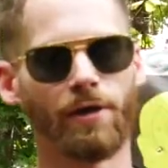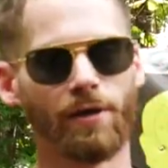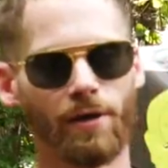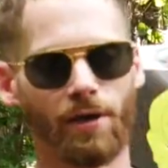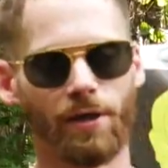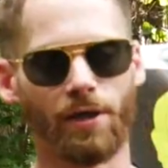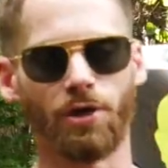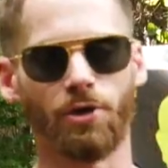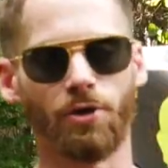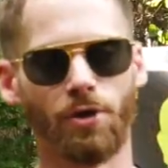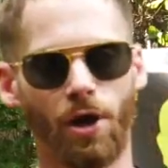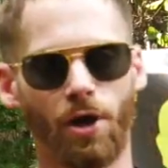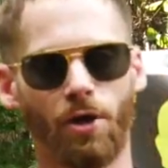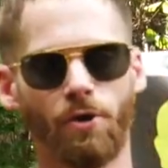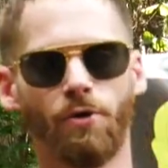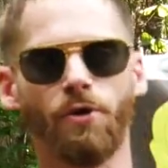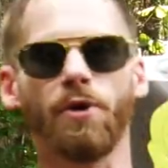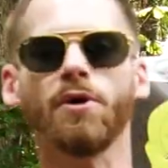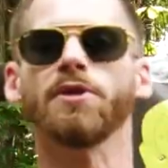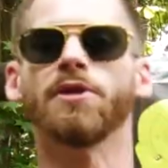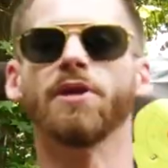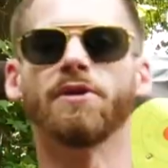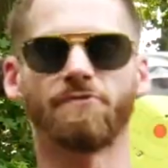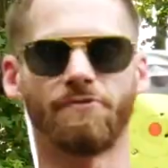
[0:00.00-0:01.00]
you know,
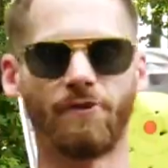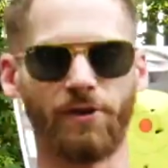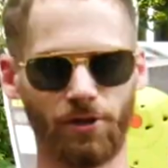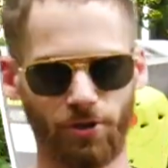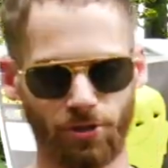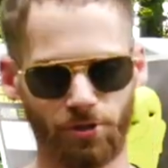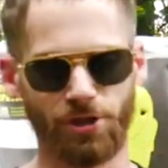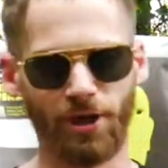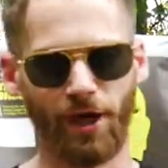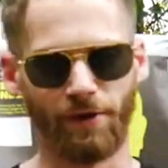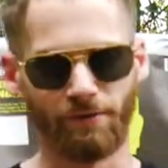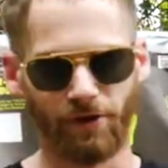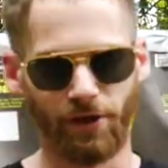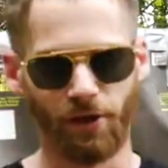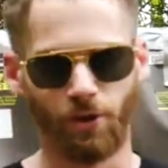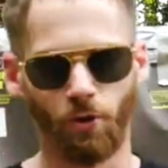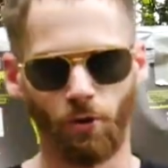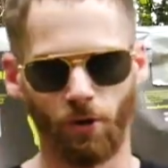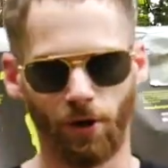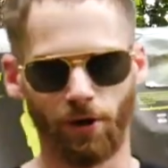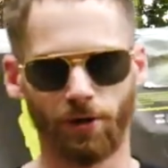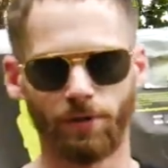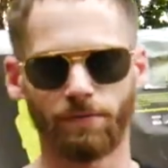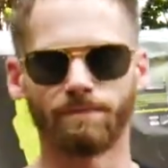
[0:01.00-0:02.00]
to defend yourself in
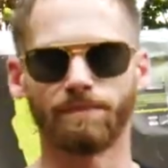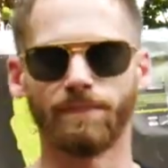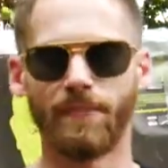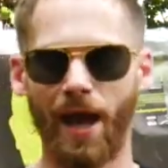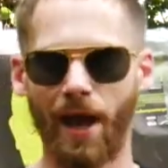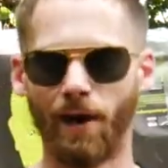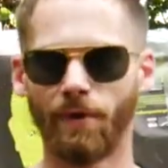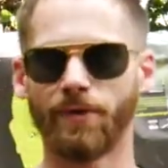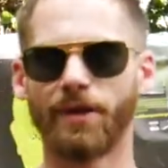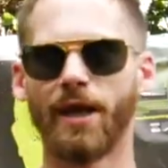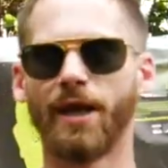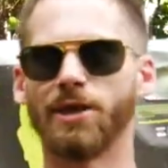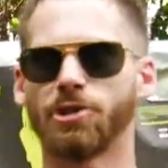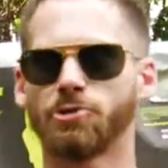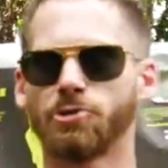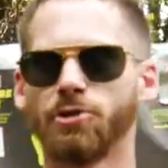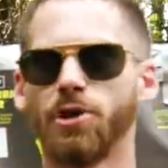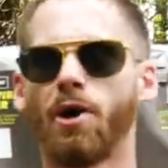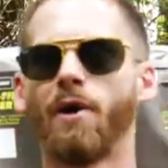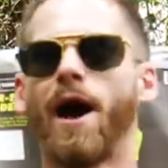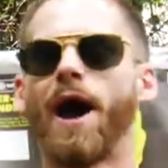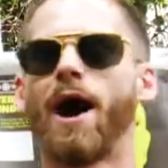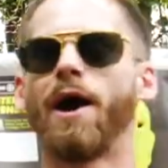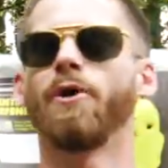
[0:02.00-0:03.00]
court. Nowadays, we
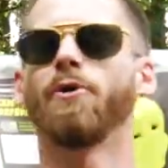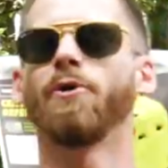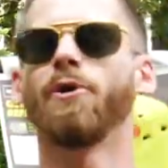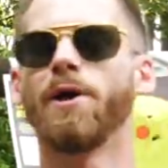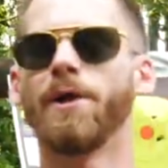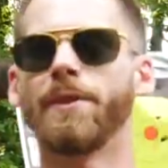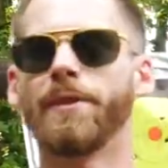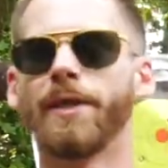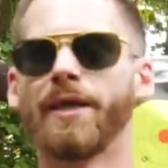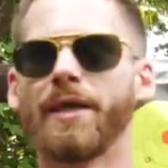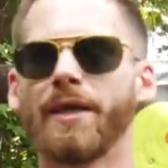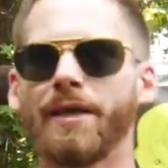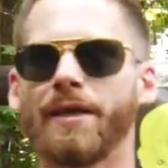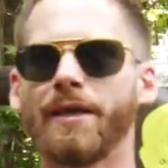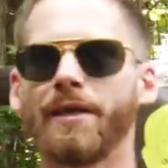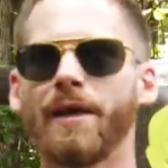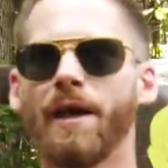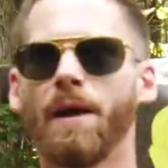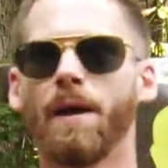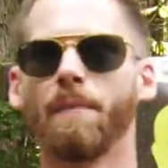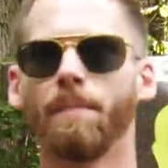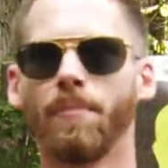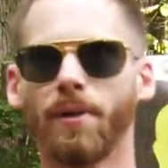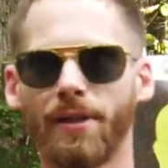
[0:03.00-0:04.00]
know how the
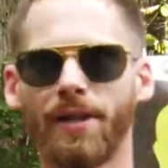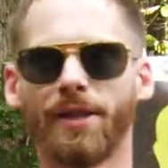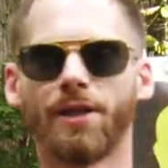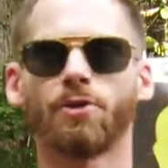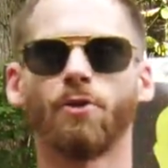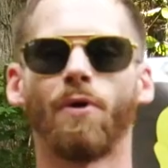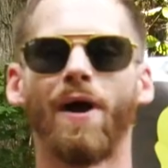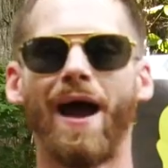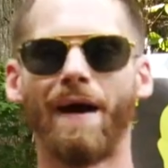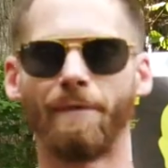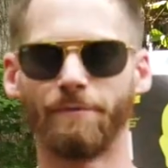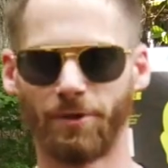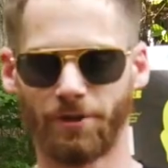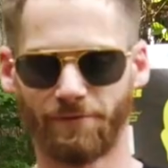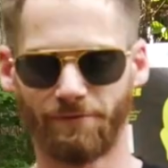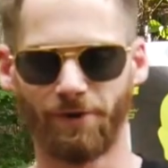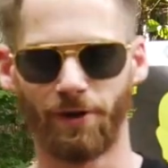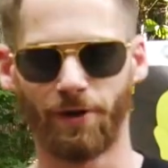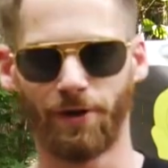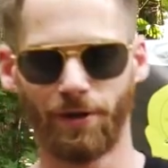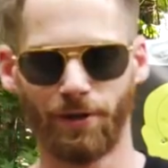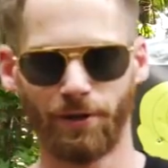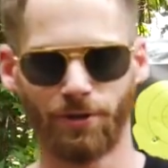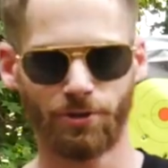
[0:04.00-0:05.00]
political
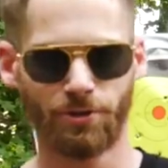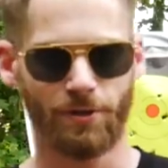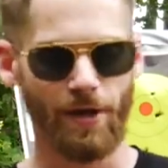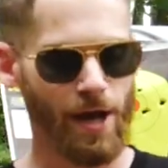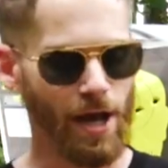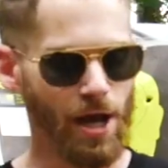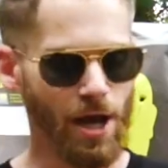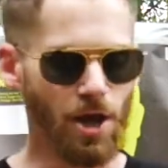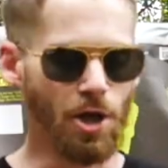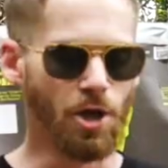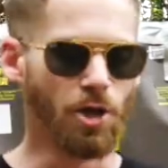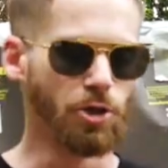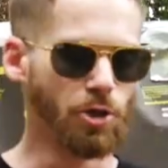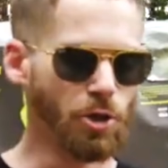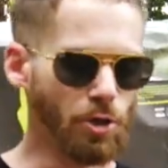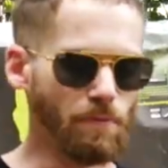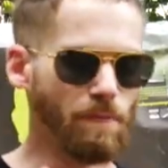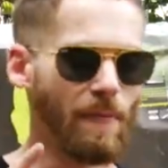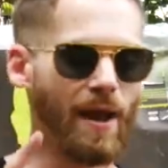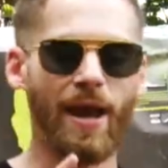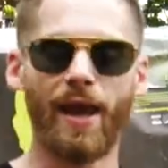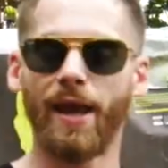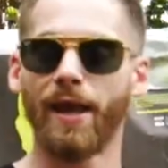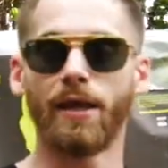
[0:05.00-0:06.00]
atmosphere is. You
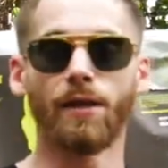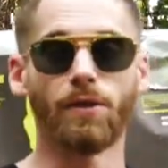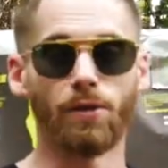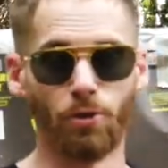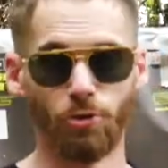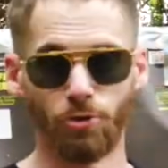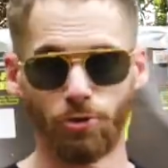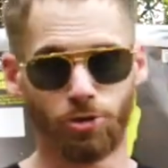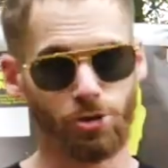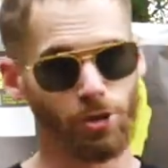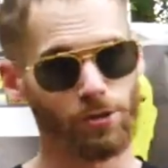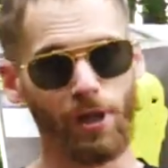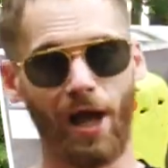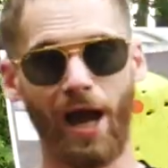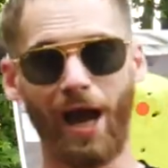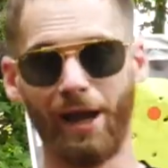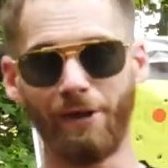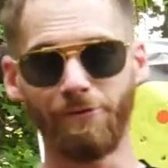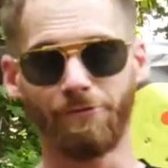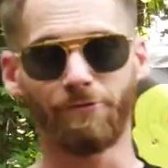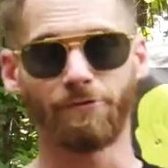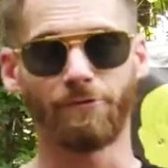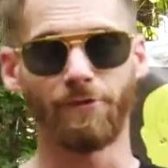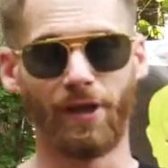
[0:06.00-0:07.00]
may lose your
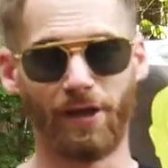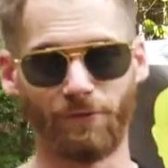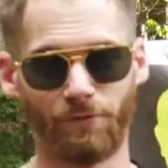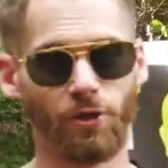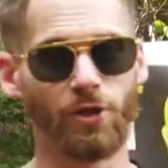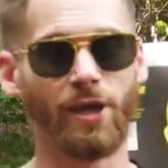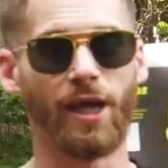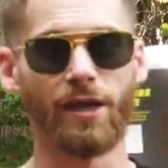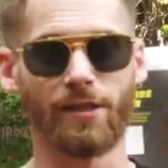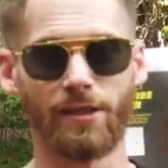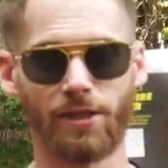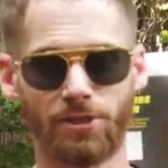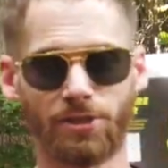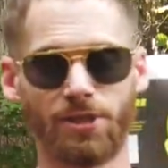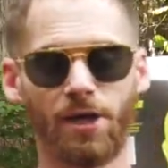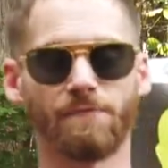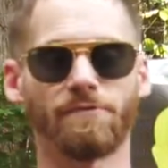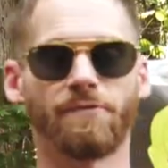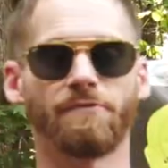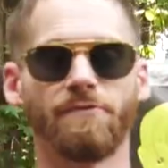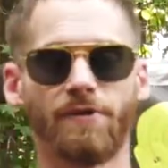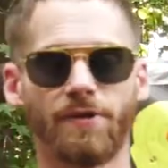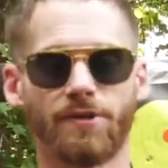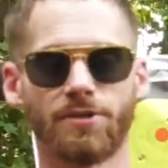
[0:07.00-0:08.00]
life if you get in a
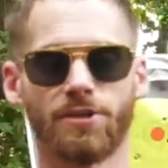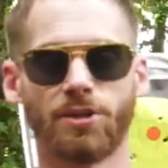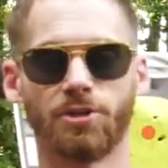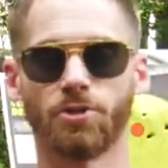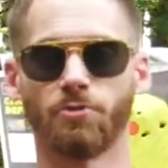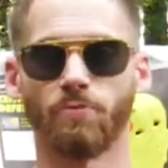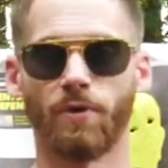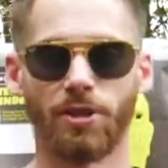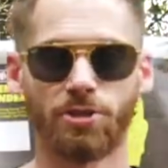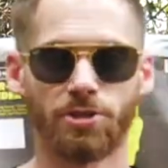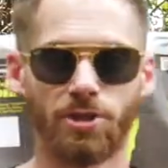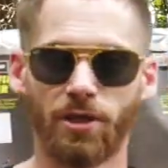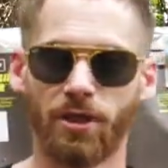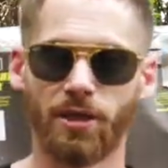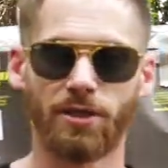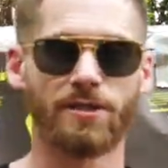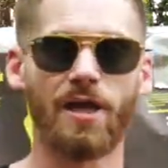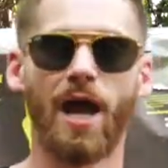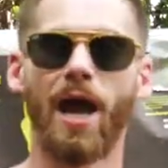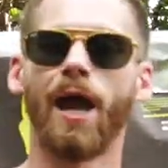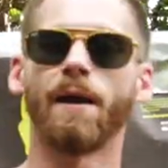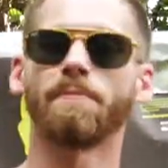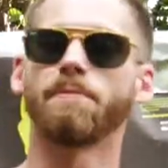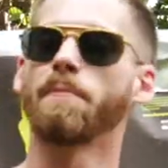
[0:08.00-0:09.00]
self-defense situation, because
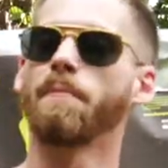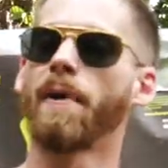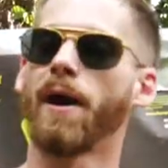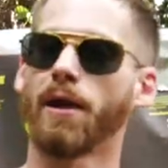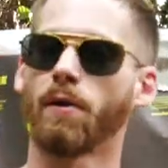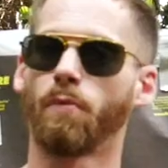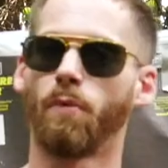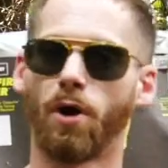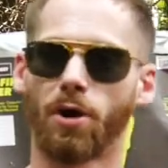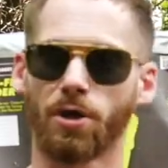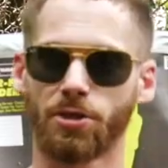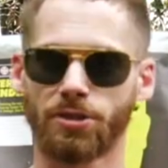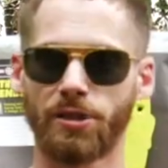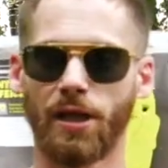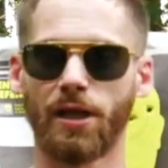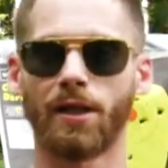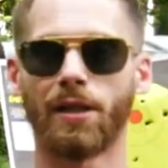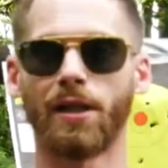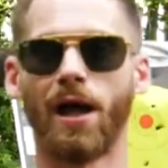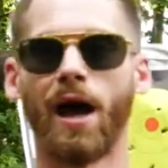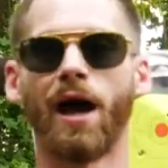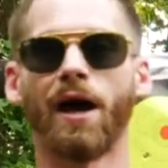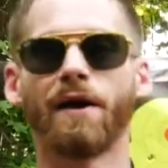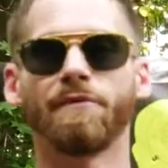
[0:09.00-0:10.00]
not everybody walks out
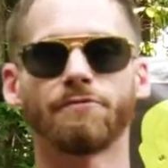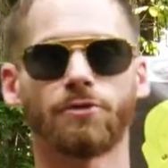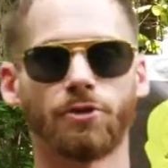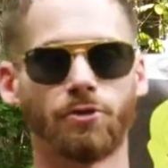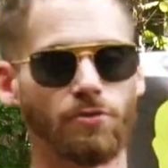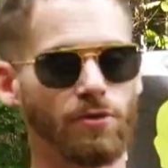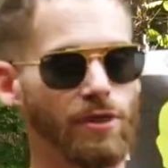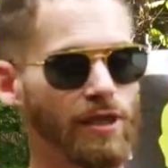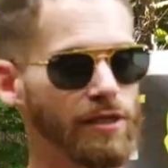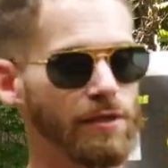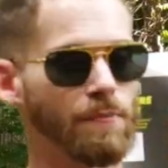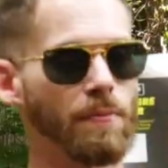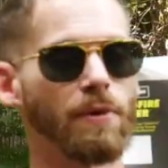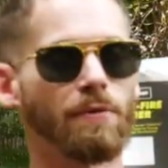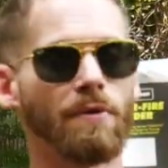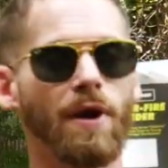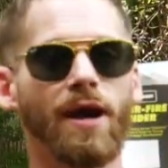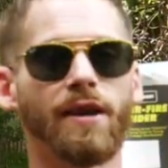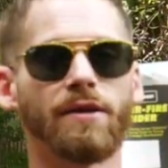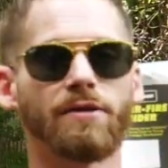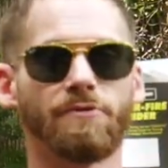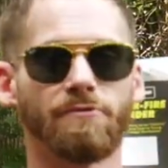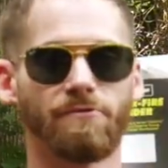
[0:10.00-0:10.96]
alive, so you need to be right